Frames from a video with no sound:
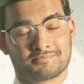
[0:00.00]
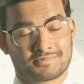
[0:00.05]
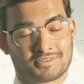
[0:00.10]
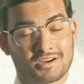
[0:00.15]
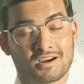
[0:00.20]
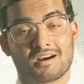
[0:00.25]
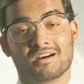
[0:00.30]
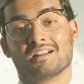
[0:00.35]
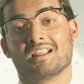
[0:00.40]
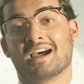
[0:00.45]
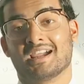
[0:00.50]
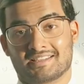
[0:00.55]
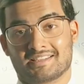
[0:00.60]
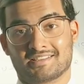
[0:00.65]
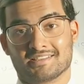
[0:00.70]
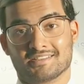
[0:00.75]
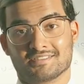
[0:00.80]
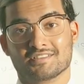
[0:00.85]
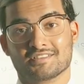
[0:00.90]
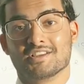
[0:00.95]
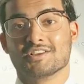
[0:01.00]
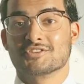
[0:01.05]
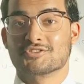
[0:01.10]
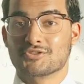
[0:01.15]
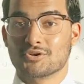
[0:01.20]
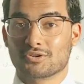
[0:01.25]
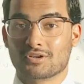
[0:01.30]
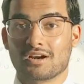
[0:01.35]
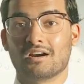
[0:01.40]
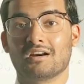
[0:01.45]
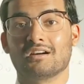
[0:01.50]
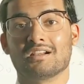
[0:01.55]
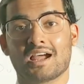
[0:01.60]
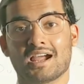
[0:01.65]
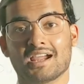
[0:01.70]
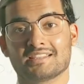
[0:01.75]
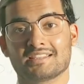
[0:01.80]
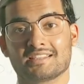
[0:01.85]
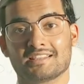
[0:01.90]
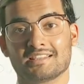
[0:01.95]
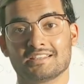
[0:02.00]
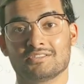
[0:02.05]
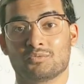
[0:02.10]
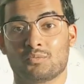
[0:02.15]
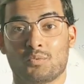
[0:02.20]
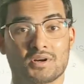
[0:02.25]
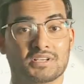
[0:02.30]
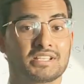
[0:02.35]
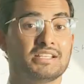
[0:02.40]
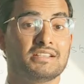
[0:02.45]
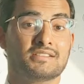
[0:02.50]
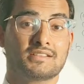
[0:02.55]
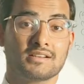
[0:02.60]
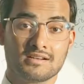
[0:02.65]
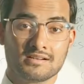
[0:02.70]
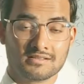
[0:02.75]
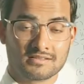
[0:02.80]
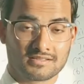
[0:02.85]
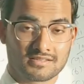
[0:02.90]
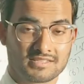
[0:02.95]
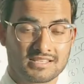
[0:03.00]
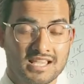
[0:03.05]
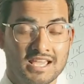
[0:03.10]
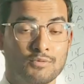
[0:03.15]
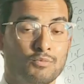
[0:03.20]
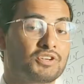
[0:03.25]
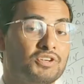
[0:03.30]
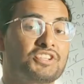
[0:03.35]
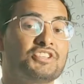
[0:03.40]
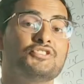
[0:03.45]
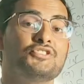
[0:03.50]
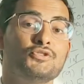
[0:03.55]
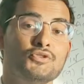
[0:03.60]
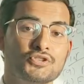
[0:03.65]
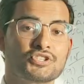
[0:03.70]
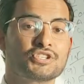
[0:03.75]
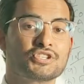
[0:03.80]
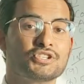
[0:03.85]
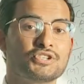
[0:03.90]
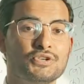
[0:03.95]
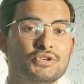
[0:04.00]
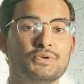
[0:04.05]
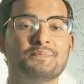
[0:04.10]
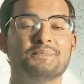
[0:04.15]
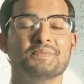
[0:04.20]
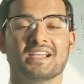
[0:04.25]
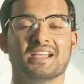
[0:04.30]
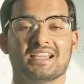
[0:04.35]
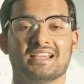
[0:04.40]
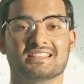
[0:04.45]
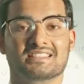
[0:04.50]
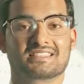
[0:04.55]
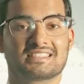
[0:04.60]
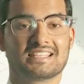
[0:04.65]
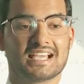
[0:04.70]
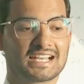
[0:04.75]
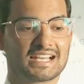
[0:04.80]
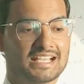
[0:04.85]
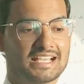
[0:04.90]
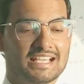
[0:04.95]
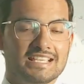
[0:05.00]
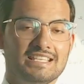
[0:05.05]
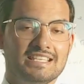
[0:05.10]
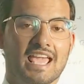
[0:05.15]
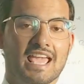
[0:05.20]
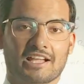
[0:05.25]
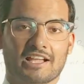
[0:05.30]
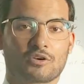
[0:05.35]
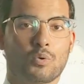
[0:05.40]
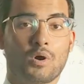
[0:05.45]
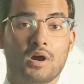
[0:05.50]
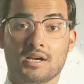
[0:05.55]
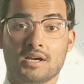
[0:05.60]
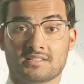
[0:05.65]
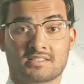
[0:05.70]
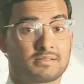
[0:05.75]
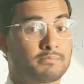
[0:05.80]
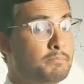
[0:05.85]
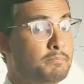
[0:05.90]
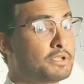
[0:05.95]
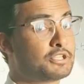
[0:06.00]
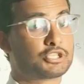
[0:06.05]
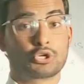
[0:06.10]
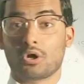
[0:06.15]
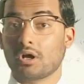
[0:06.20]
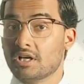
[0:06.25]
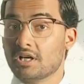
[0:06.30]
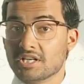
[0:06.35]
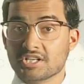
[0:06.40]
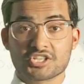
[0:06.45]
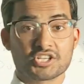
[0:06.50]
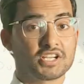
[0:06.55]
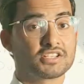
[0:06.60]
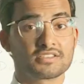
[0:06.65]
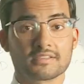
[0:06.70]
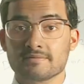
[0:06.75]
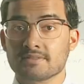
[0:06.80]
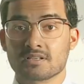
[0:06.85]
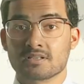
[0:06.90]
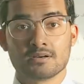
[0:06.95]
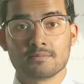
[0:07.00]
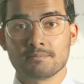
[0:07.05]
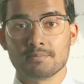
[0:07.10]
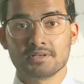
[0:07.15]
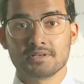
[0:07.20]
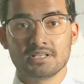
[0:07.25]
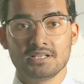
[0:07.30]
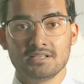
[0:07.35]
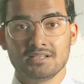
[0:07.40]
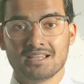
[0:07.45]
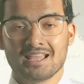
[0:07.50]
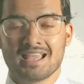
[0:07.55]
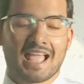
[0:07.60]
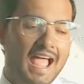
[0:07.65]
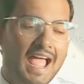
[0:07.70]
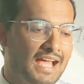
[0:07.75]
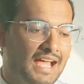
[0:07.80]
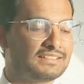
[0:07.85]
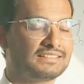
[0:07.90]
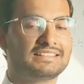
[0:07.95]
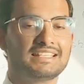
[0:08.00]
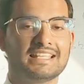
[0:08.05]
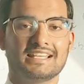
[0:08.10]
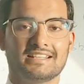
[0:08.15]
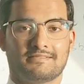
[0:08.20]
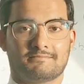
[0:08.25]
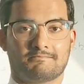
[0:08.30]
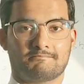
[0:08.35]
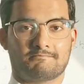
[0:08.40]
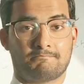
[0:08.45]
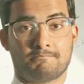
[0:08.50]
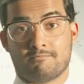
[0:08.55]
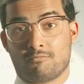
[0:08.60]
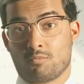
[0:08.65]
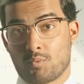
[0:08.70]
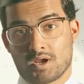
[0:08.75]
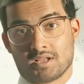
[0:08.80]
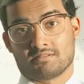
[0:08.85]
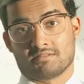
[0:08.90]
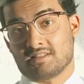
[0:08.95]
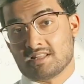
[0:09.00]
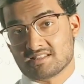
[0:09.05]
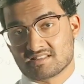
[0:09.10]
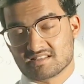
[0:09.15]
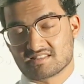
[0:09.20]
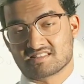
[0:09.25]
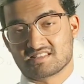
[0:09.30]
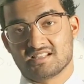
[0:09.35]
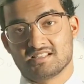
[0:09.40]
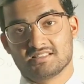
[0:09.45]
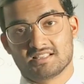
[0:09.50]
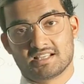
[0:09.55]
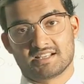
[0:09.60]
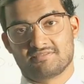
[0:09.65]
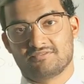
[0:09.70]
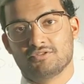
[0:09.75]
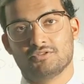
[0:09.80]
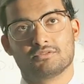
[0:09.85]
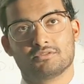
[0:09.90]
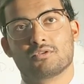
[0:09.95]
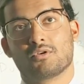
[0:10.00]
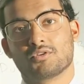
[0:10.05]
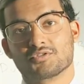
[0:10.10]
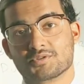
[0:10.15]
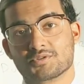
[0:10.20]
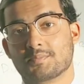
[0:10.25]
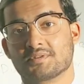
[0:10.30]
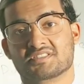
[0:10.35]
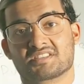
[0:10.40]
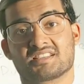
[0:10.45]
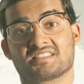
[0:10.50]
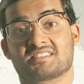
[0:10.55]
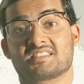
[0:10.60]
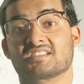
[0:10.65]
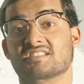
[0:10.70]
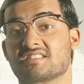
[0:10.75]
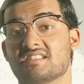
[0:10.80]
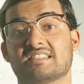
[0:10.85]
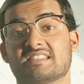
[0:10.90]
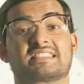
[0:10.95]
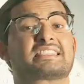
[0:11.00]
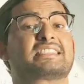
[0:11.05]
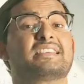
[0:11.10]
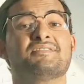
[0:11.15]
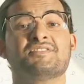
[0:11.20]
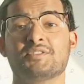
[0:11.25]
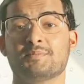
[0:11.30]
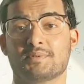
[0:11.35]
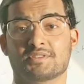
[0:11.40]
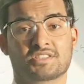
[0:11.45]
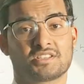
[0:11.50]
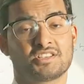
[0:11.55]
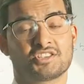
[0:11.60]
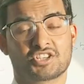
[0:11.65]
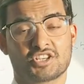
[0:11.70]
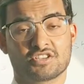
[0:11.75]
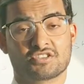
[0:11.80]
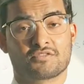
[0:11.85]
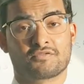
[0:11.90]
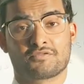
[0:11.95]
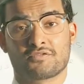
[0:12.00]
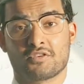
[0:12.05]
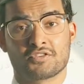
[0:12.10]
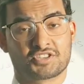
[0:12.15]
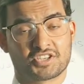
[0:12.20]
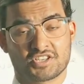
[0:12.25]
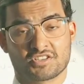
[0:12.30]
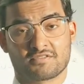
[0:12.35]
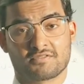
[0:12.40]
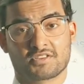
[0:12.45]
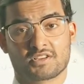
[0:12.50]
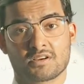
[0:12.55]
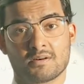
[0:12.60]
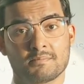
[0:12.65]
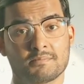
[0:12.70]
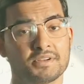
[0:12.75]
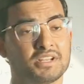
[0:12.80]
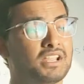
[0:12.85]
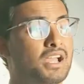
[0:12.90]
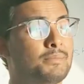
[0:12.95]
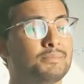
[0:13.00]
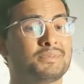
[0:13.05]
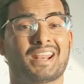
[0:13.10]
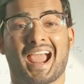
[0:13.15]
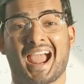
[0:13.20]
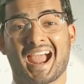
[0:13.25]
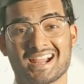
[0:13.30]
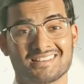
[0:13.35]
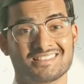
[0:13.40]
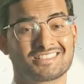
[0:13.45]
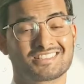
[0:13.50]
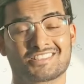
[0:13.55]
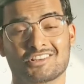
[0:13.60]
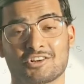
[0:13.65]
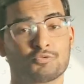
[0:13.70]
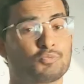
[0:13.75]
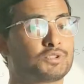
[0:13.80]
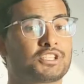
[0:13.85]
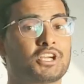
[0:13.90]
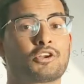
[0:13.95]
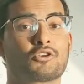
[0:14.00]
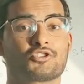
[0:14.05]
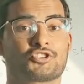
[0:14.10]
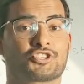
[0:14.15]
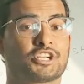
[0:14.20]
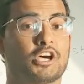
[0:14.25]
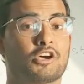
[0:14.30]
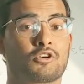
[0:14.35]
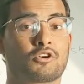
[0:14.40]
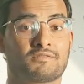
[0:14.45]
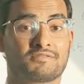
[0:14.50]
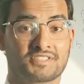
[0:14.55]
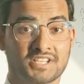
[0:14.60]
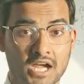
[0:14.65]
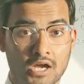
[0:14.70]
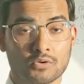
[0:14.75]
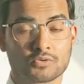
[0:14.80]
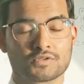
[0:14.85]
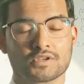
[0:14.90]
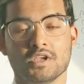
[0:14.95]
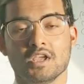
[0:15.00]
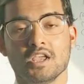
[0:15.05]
Carl Icahn. So Carl Icahn, what he does and what he used to do is that he acquires majority shares of the company, and then when, let's just say that if you go on to possess 60-70% of shares of the company, I mean, hands down, without a shadow of doubt,